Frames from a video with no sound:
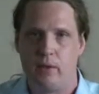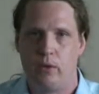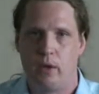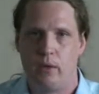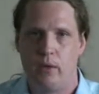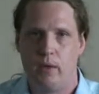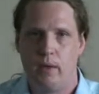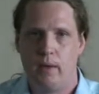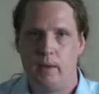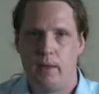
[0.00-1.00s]
You know,
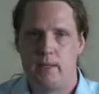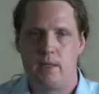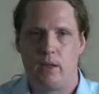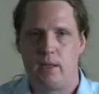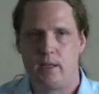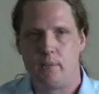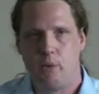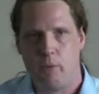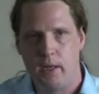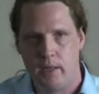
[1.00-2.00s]
it's not that the
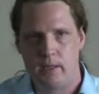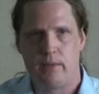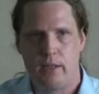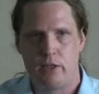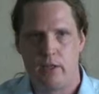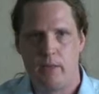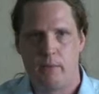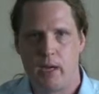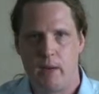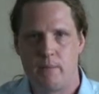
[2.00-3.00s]
mobile intervention
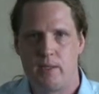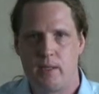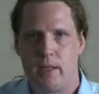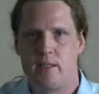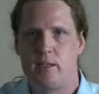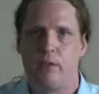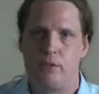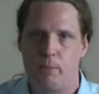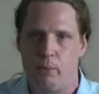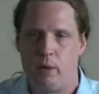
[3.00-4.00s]
team comes and
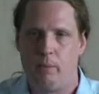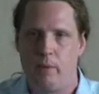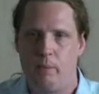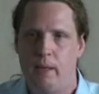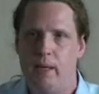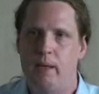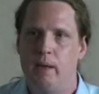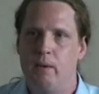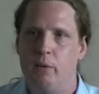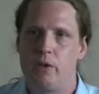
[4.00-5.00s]
solves the problem.
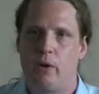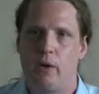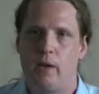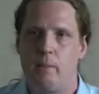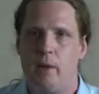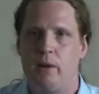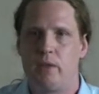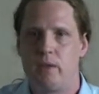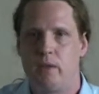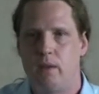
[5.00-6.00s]
We're talking
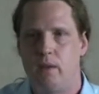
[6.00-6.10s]
about